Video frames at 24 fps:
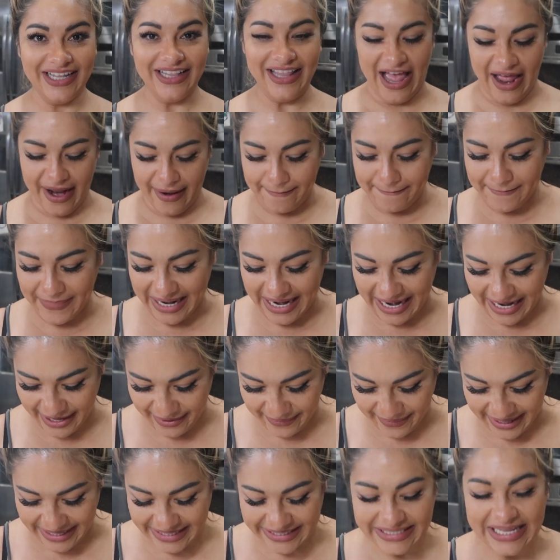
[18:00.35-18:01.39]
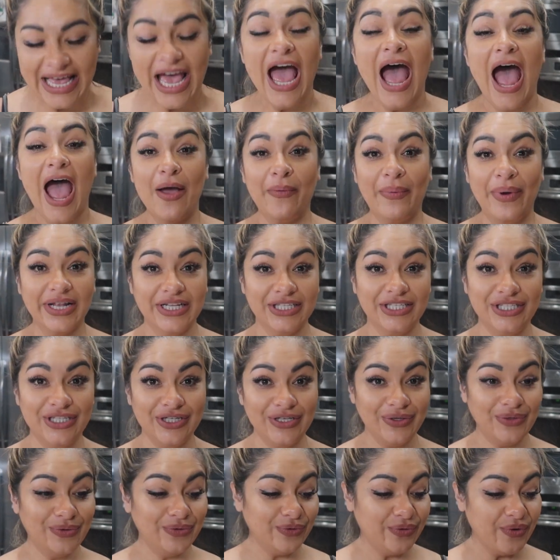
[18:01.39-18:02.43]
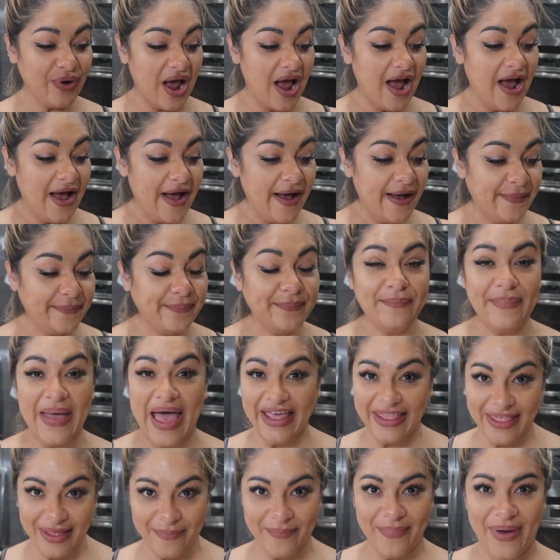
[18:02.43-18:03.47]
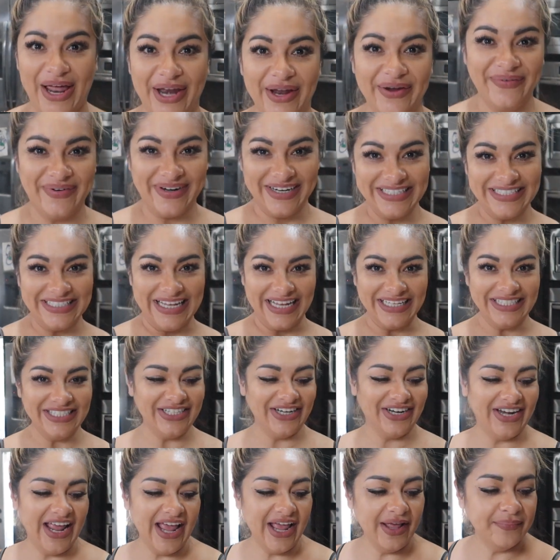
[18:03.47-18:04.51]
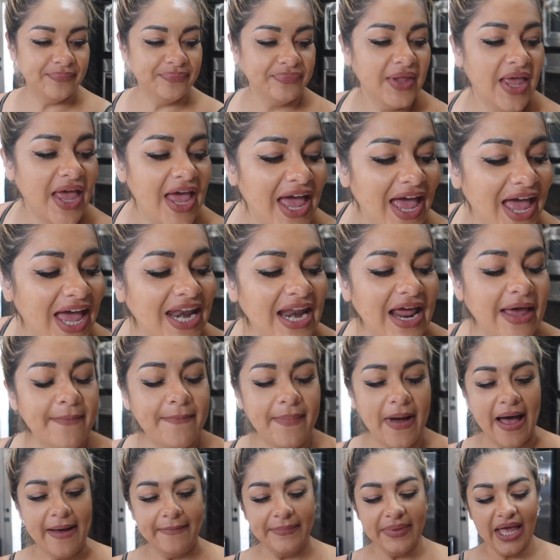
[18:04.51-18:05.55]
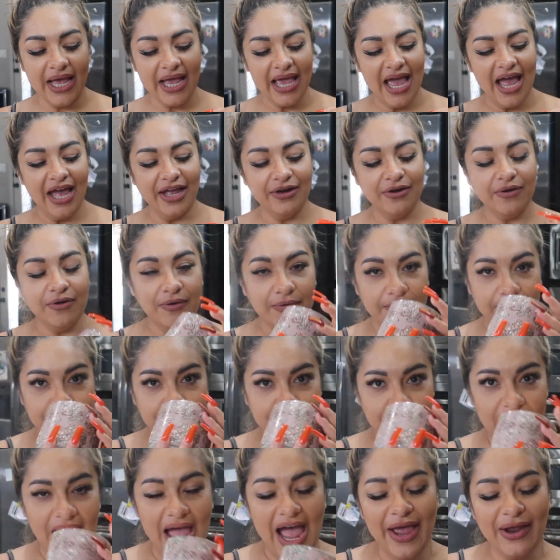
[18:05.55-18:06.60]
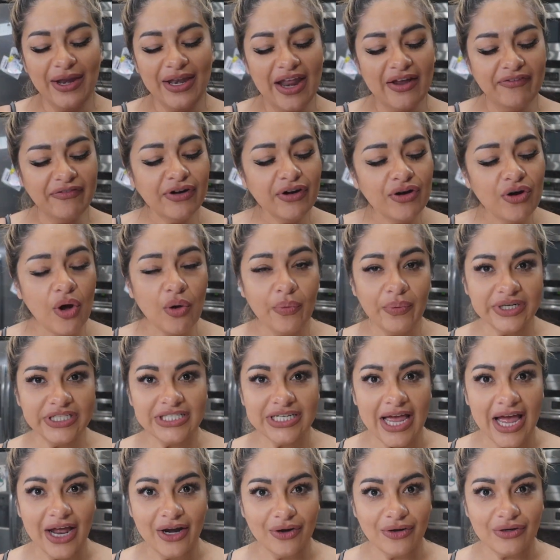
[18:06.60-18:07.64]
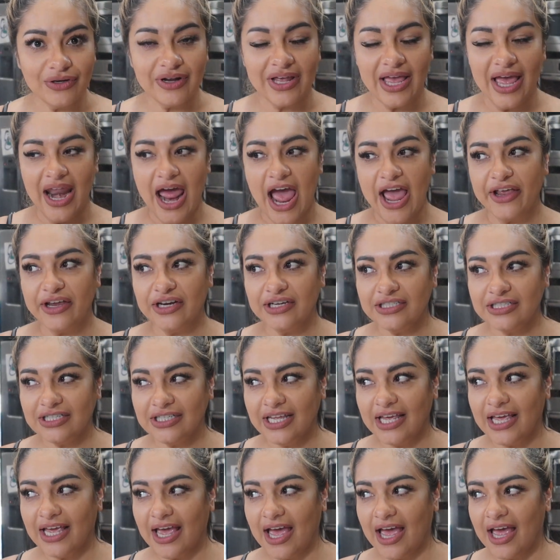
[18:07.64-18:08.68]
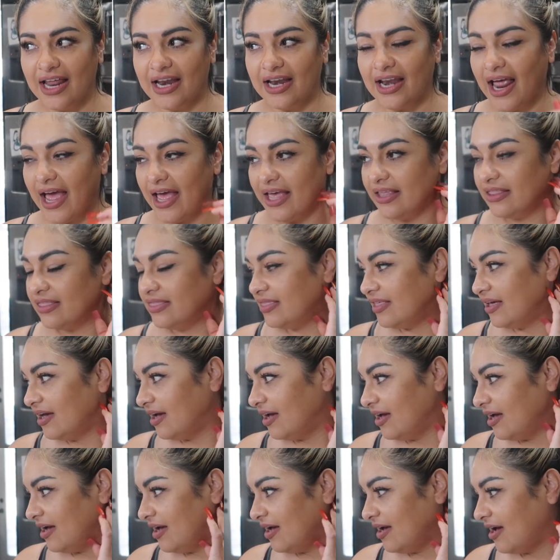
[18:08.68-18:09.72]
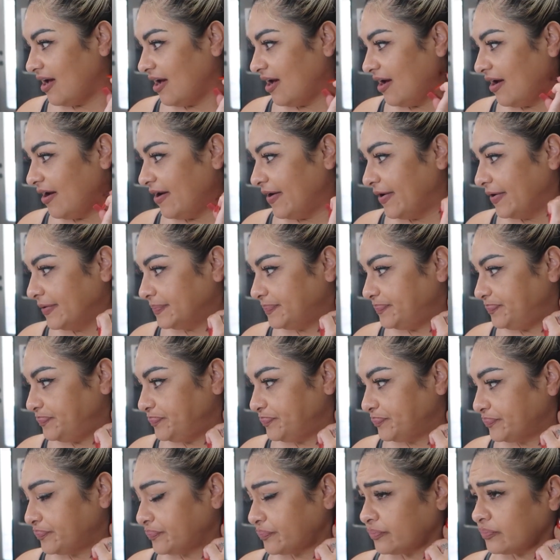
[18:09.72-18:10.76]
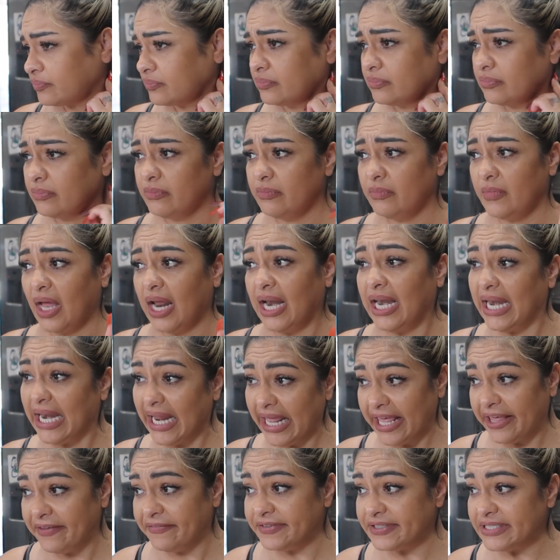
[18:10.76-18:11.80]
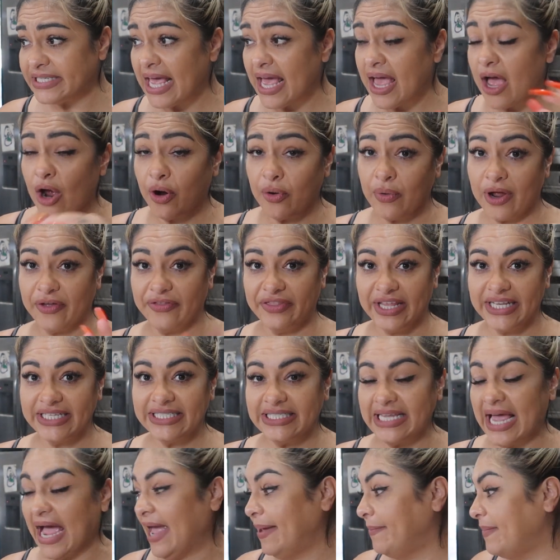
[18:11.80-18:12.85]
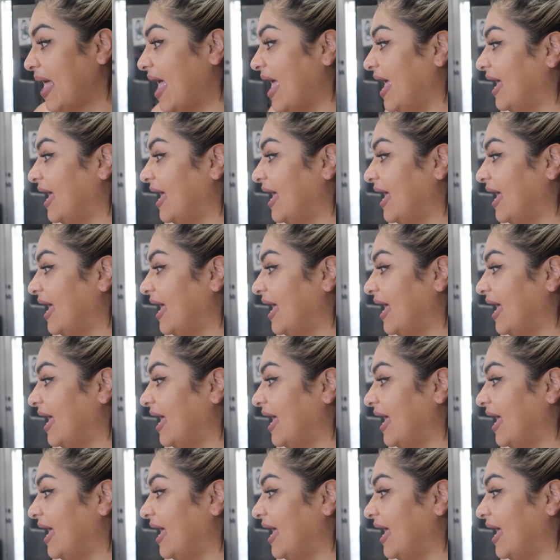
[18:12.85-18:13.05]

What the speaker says: a lot. But anyways, I went to Bath and Body Works yesterday, and I bought me a candle. I never know which candle to get. I usually get like the leaves around this time,